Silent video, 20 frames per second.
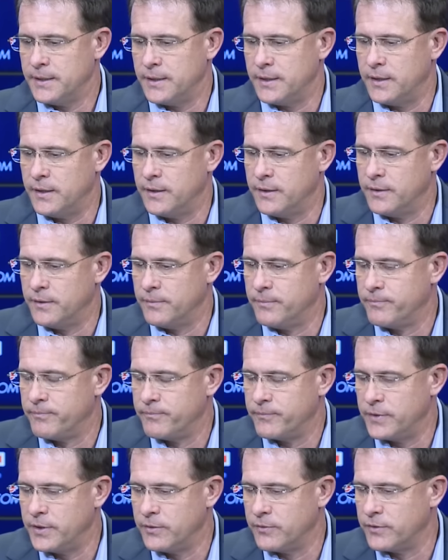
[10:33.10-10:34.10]
you
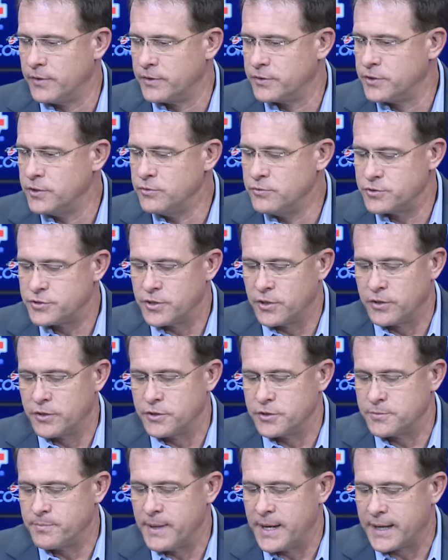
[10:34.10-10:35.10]
know, the two
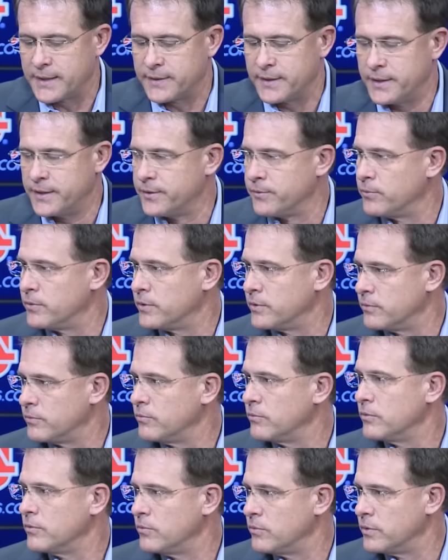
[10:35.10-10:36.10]
starters back there
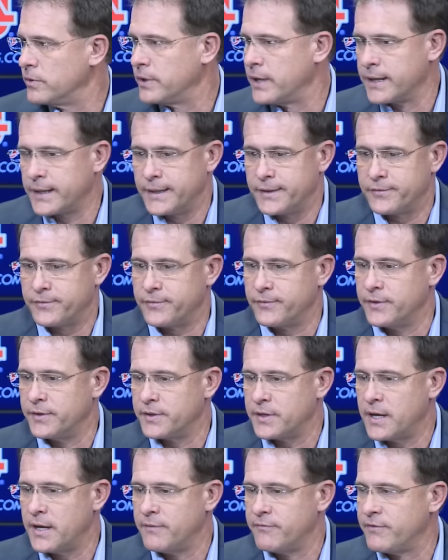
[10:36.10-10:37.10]
were, I guess, in the
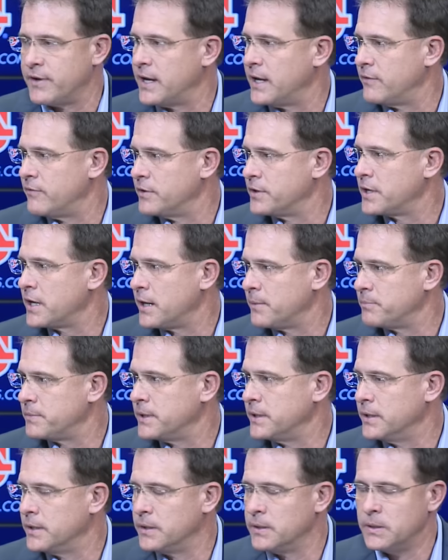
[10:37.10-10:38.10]
top five or top
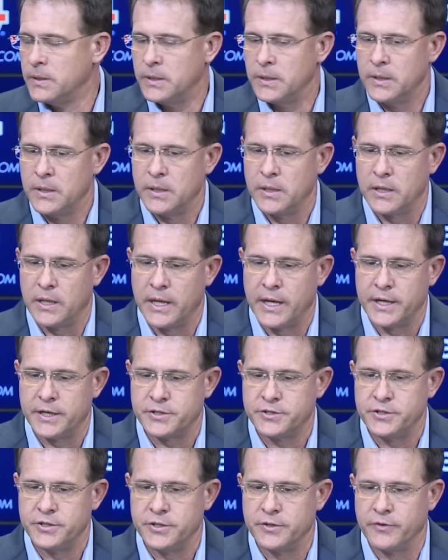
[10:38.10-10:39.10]
ten
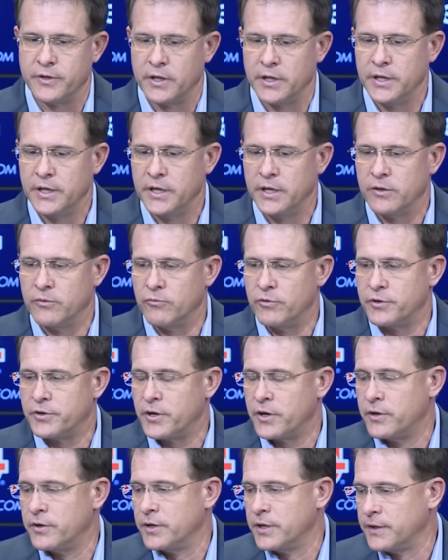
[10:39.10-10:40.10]
last year in the league in
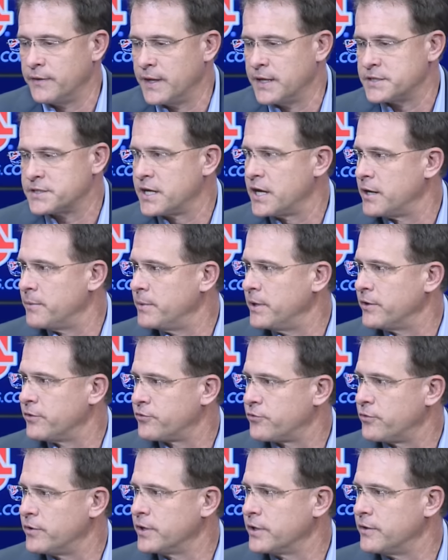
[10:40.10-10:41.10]
returning. That's got to be a
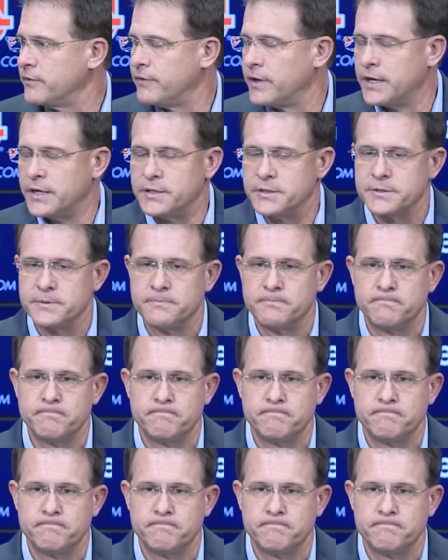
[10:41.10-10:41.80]
strength of ours.